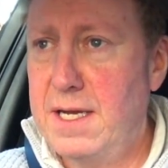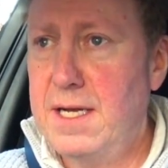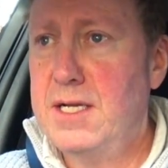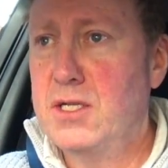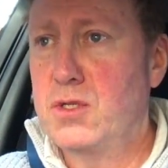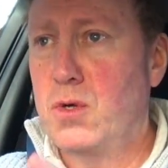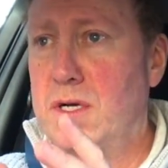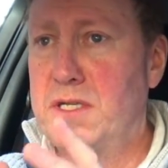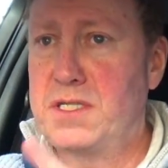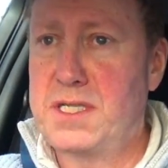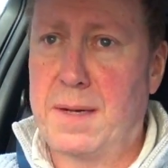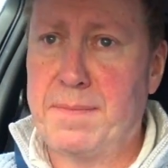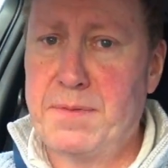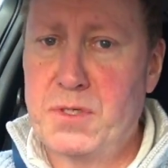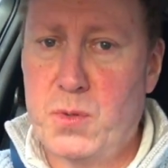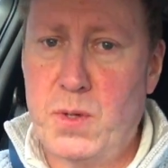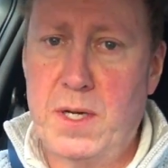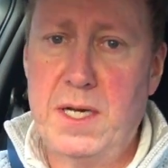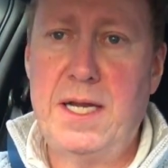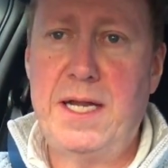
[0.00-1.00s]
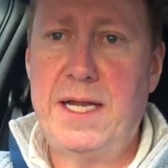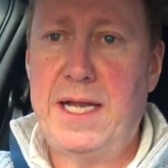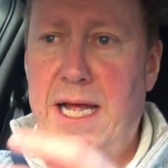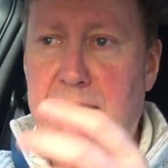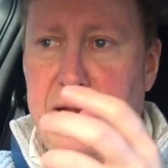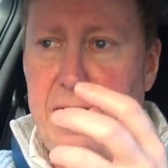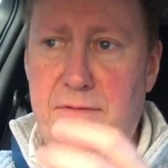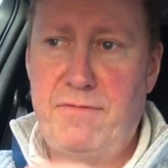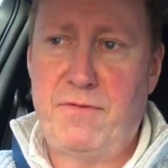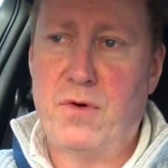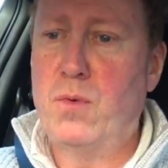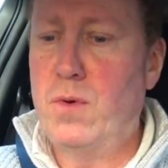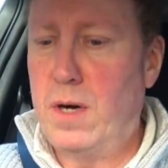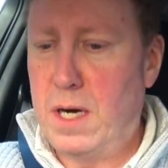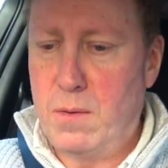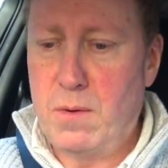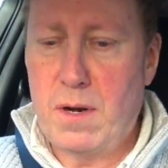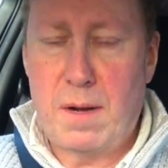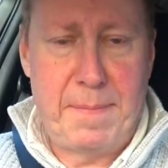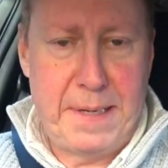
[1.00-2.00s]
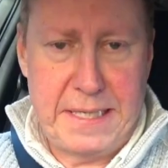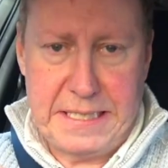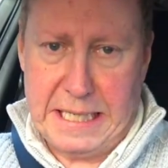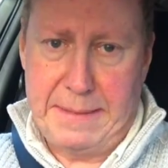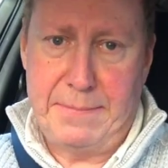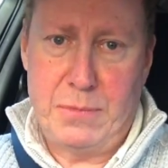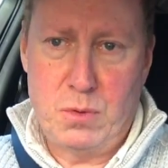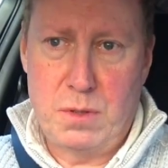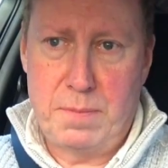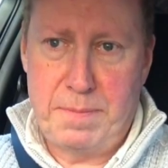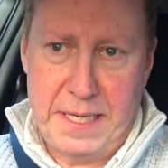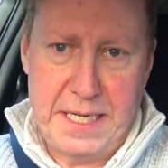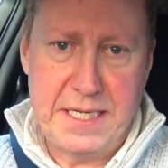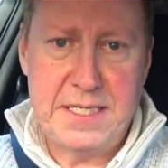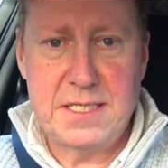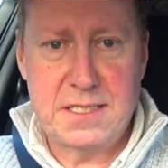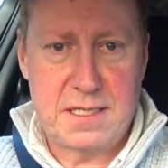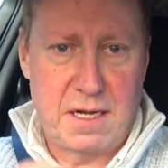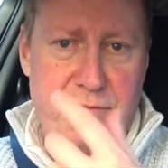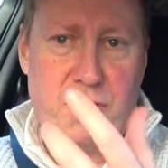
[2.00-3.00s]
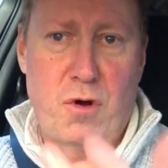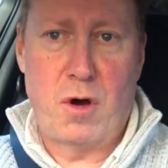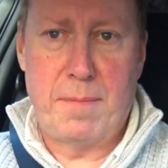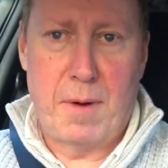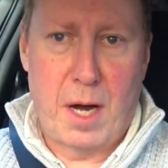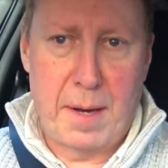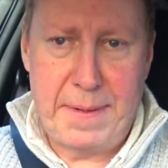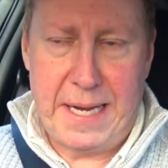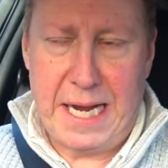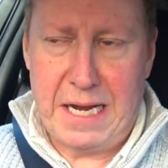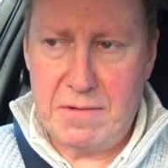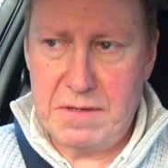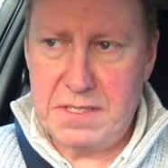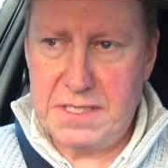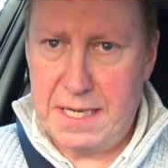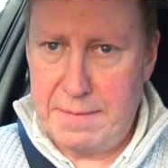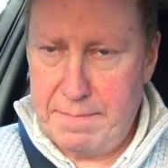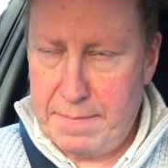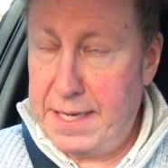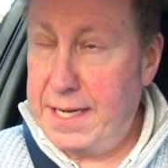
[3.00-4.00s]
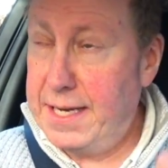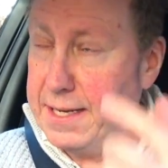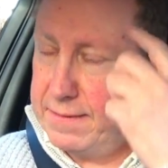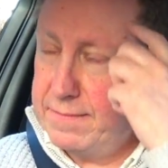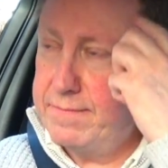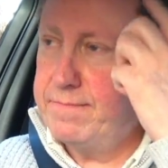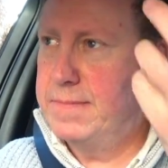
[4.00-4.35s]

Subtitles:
so I subsequently then thought, oh well, I picked up all the pieces and I thought I might be able to assemble it,